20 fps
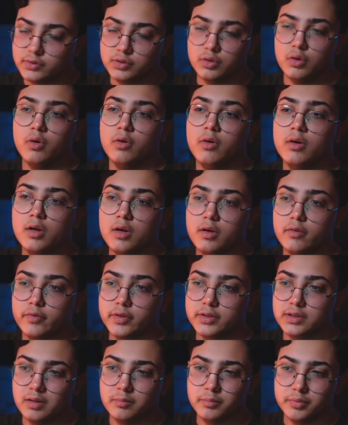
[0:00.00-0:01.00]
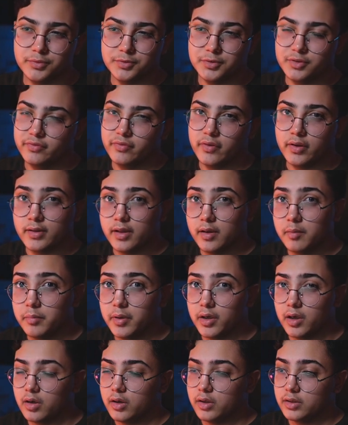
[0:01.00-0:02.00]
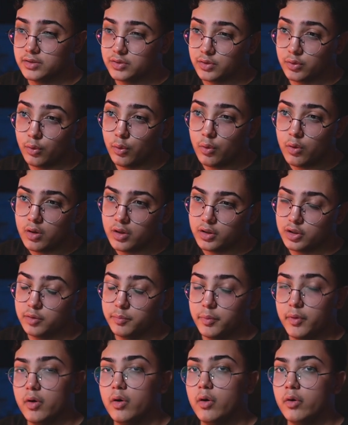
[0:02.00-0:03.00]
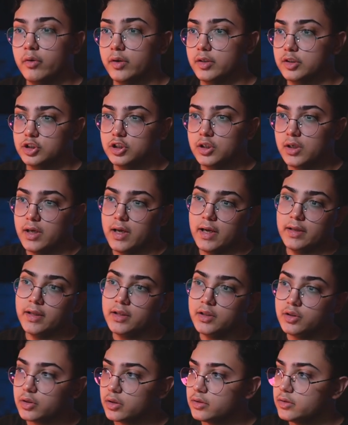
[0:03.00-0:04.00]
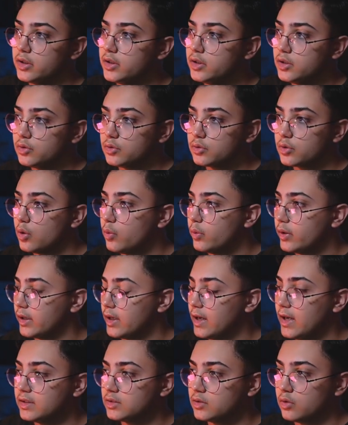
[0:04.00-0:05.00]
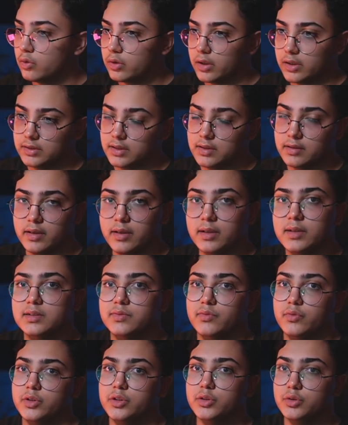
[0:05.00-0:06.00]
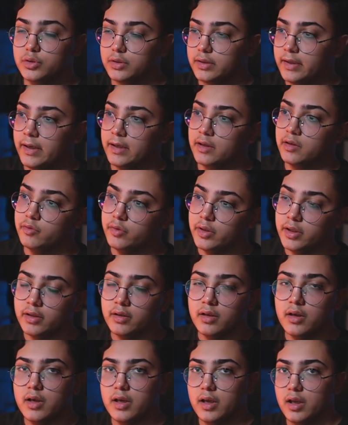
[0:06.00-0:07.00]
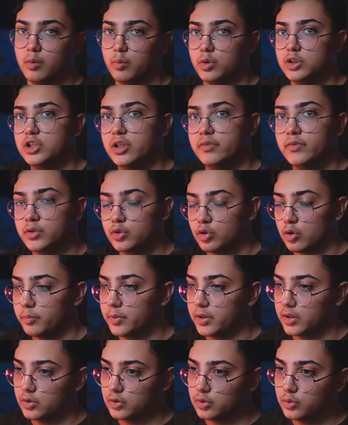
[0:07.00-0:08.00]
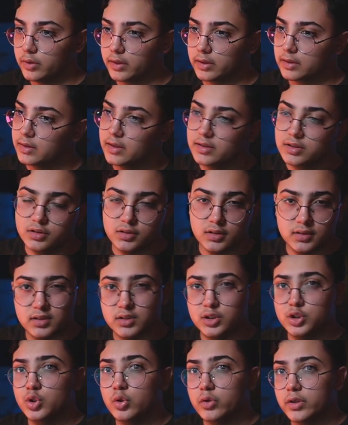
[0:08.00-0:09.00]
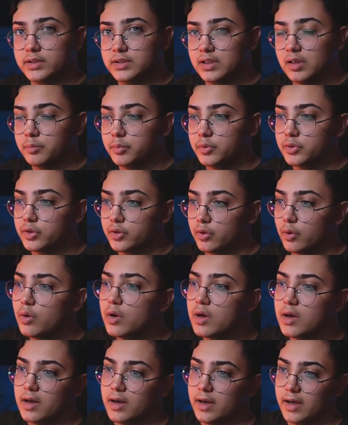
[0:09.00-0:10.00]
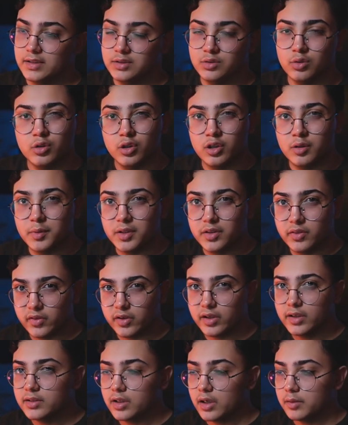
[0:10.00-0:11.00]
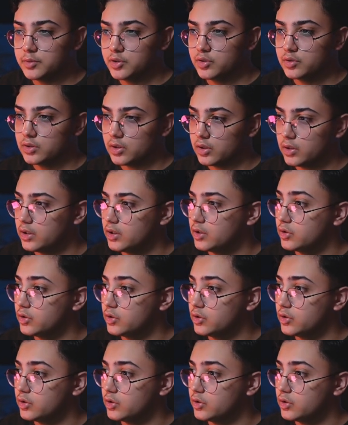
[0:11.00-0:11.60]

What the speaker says: So for example, you find it a bit hard, so you put orange, and then you continue going as long as it takes for you to get green in whichever topic you're doing. This is just a short example. It's not going to be 3 times you studying.